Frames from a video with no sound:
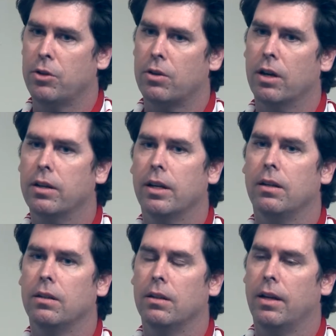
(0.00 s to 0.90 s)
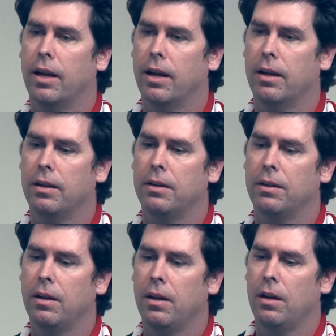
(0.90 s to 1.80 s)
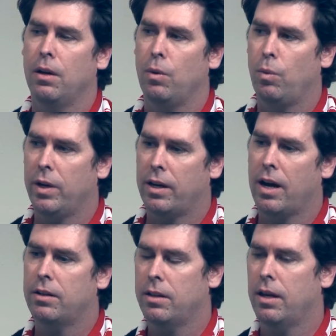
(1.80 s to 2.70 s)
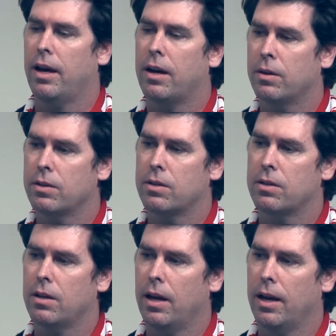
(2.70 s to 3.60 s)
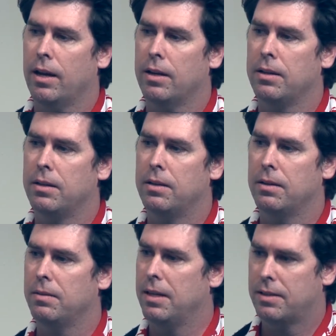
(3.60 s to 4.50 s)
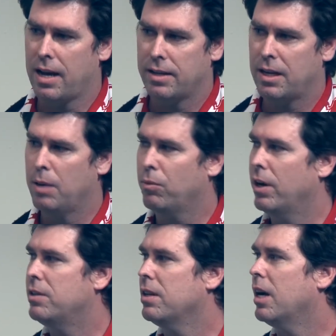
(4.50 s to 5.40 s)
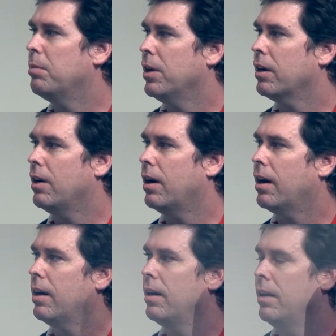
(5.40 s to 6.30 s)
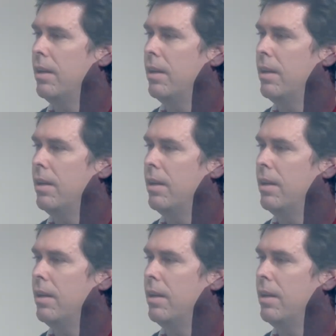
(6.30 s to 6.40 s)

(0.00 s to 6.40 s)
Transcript: a drug deal. And we got to the house, and these guys came racing up in a car.